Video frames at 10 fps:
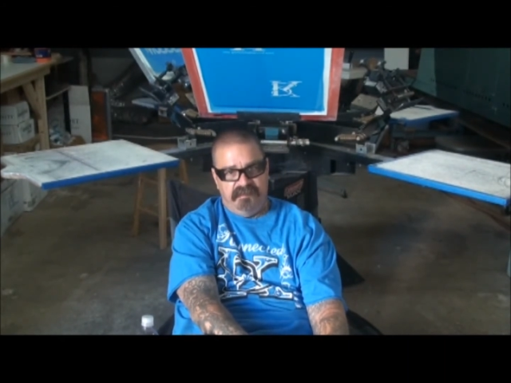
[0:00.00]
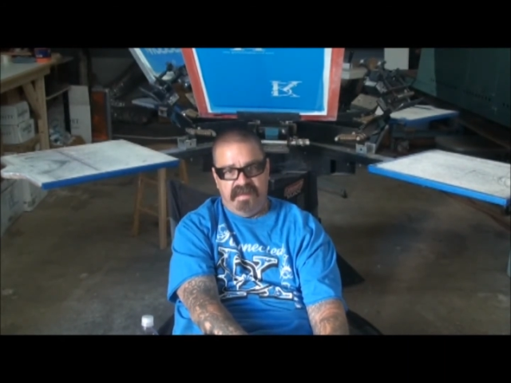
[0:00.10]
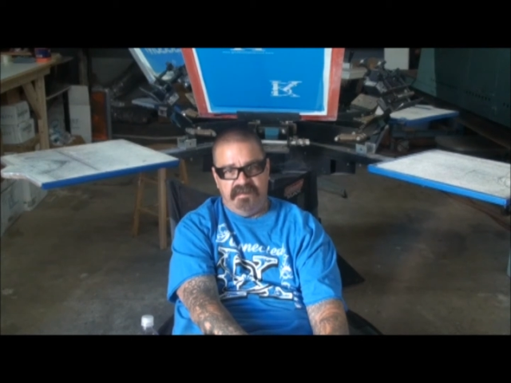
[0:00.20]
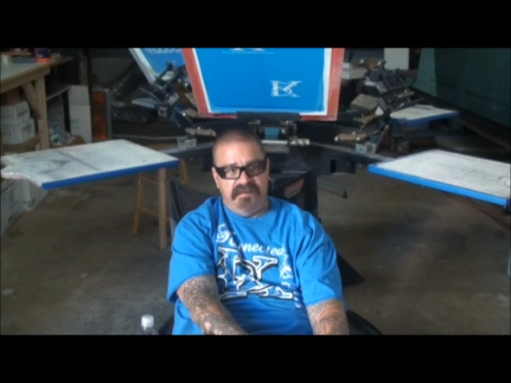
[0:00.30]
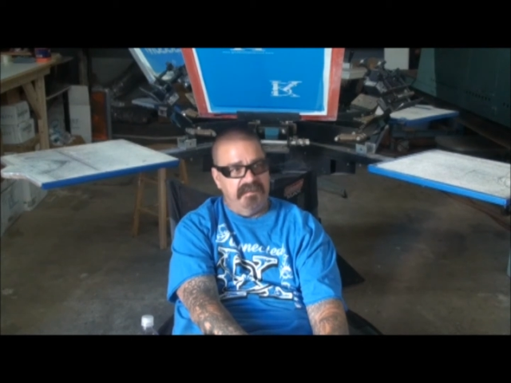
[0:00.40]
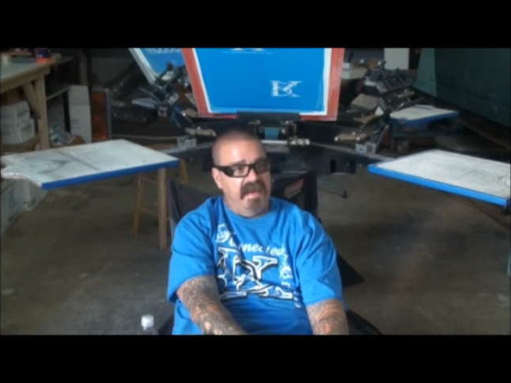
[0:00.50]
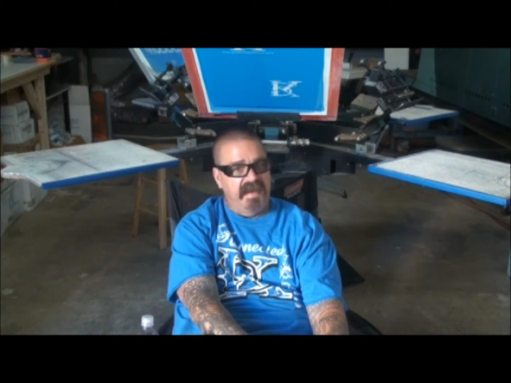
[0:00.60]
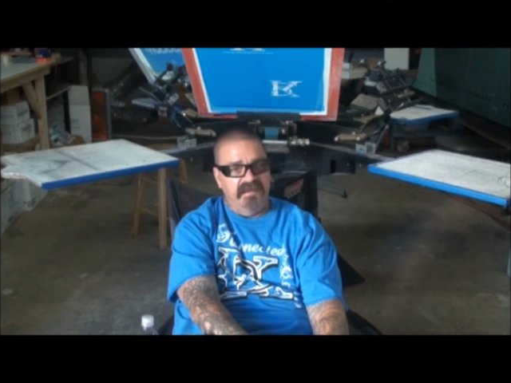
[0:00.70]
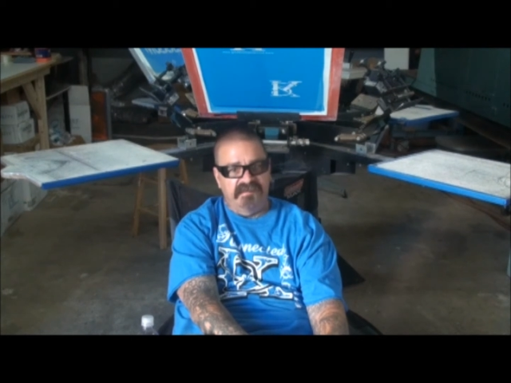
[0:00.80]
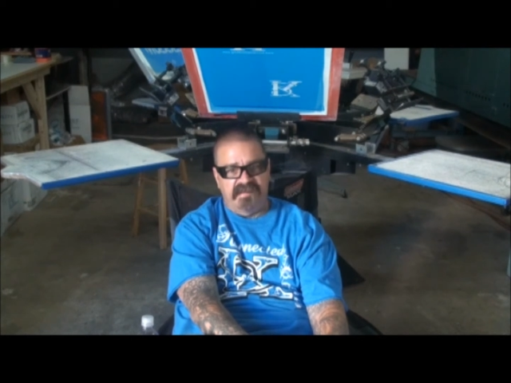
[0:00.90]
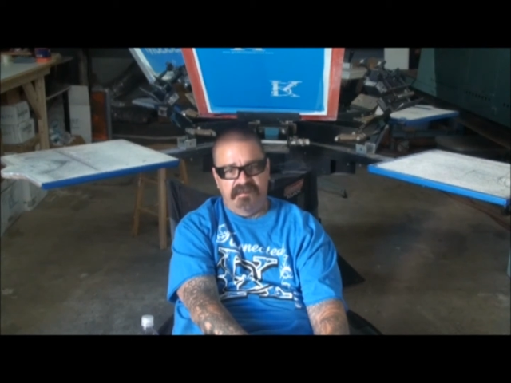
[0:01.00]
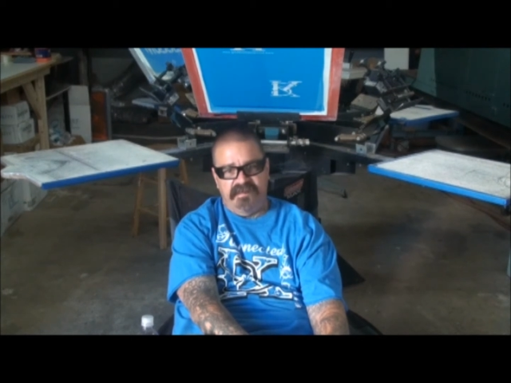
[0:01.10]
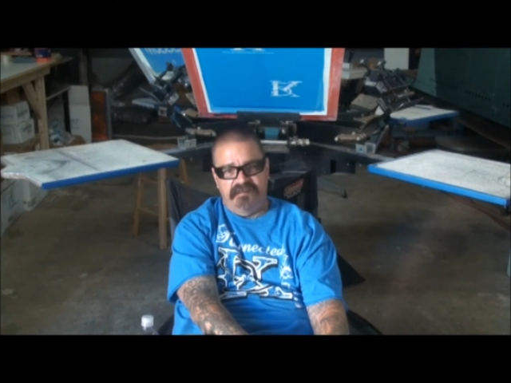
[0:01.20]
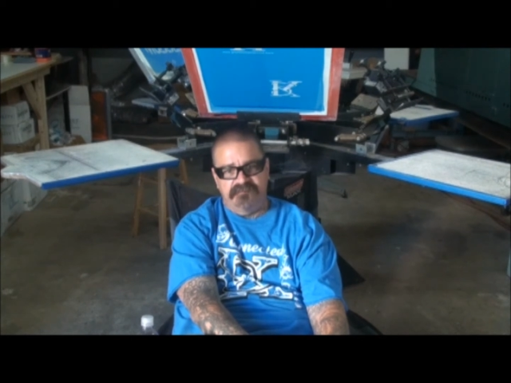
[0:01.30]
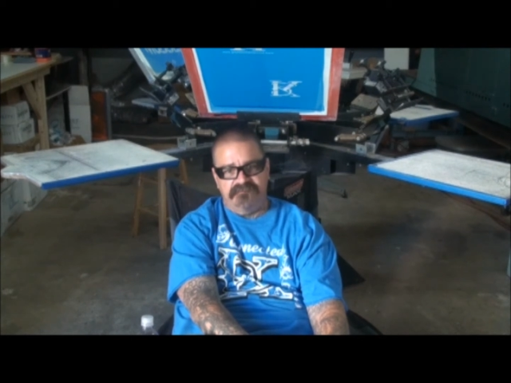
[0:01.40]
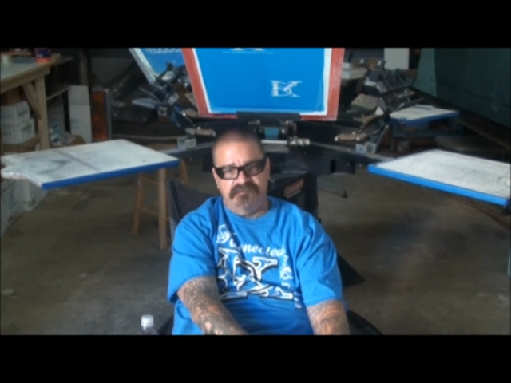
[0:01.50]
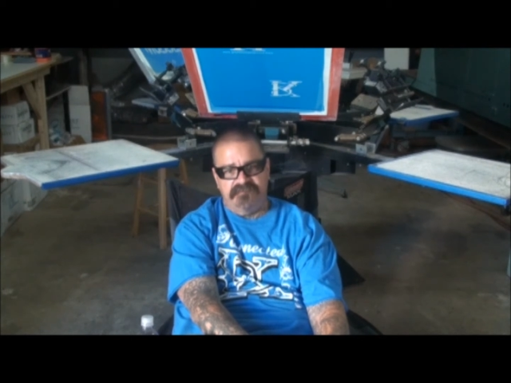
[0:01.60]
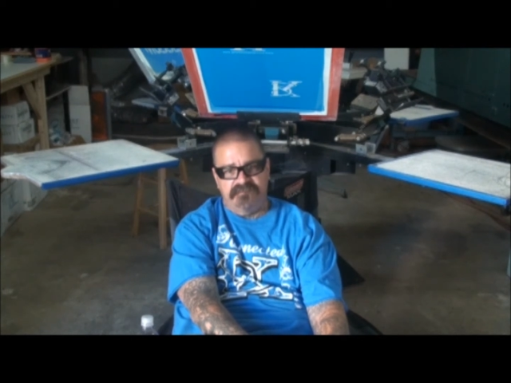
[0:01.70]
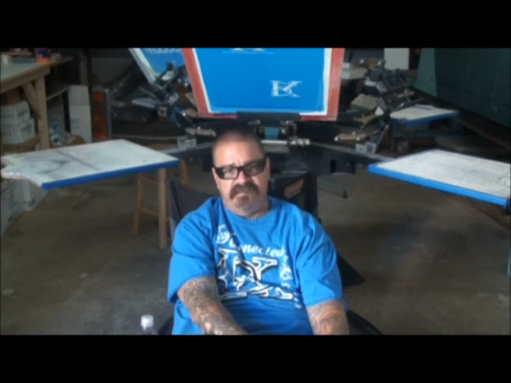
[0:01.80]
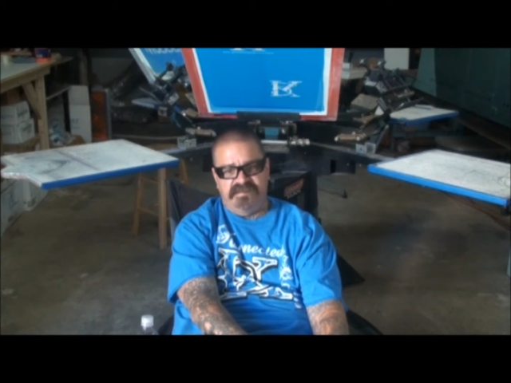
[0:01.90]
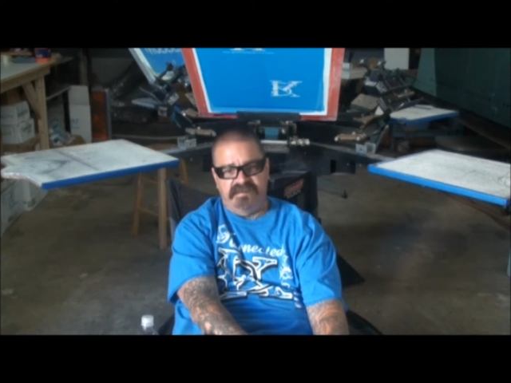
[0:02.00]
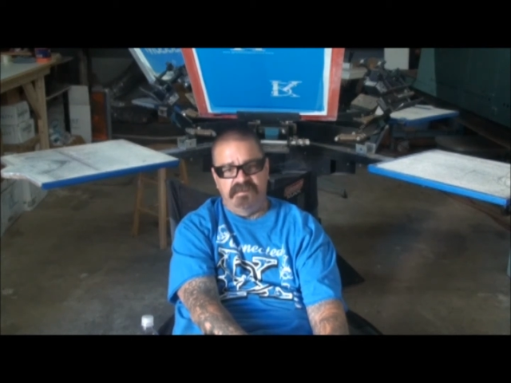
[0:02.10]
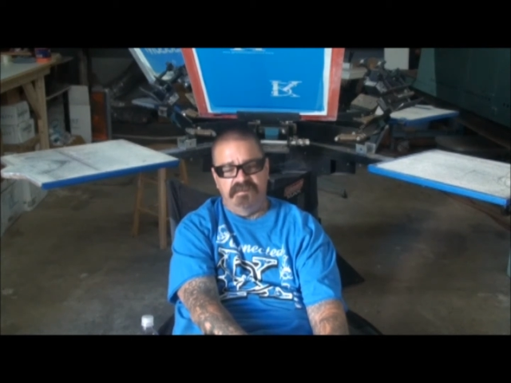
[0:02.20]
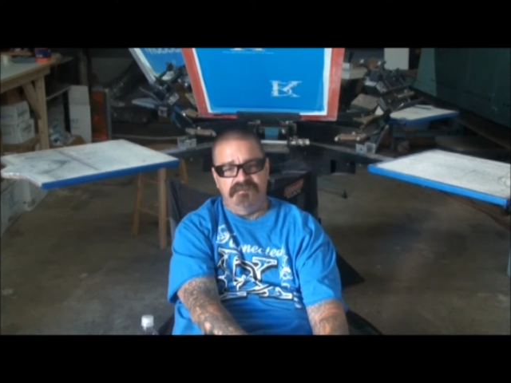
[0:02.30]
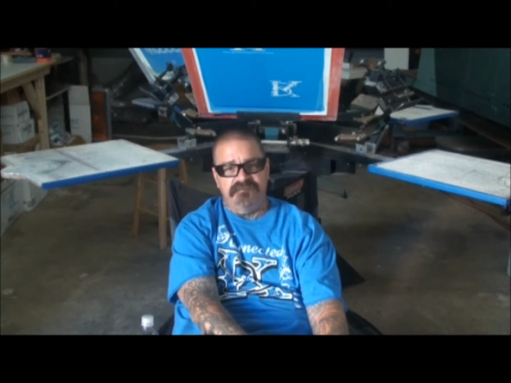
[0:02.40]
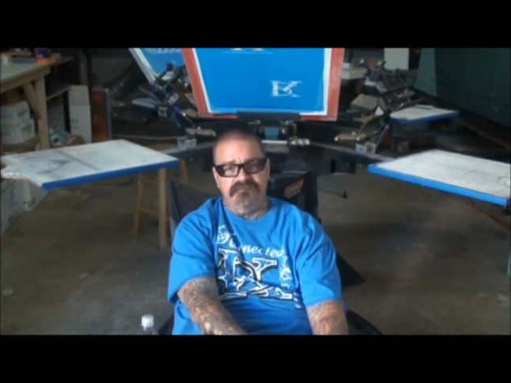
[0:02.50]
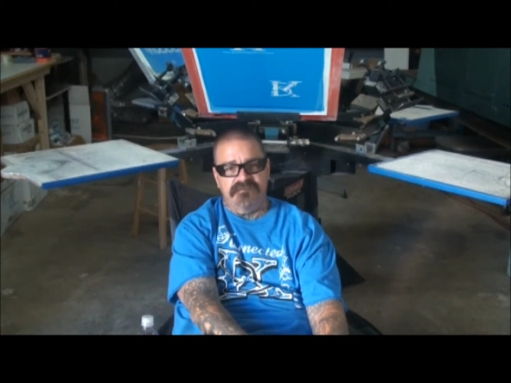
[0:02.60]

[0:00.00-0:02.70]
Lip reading: maybe May or something, June.